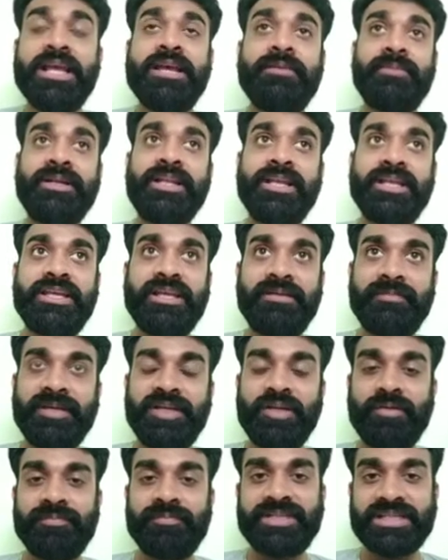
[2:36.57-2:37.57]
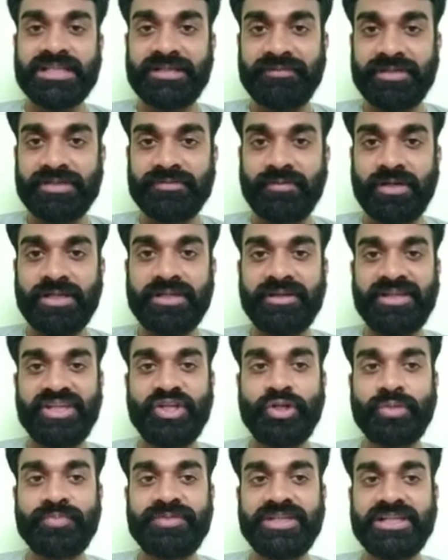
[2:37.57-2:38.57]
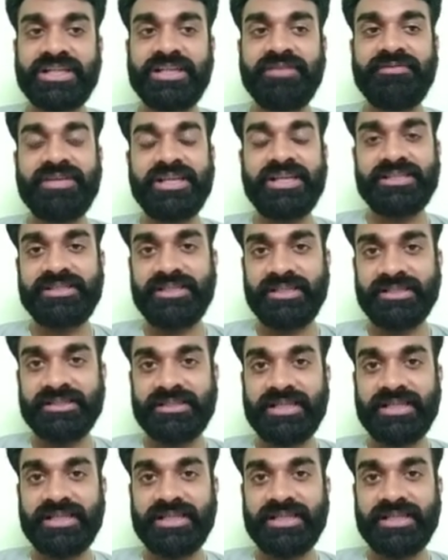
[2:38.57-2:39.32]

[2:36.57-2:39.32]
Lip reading: But the here main objective is what? The inner objective is this,